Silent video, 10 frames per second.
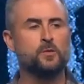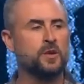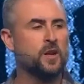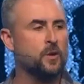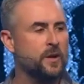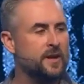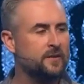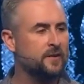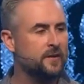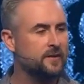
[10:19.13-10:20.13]
would go
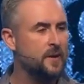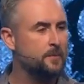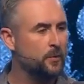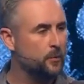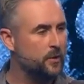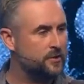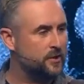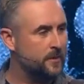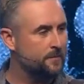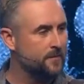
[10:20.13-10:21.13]
into the temple to
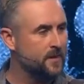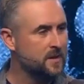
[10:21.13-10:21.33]
worship.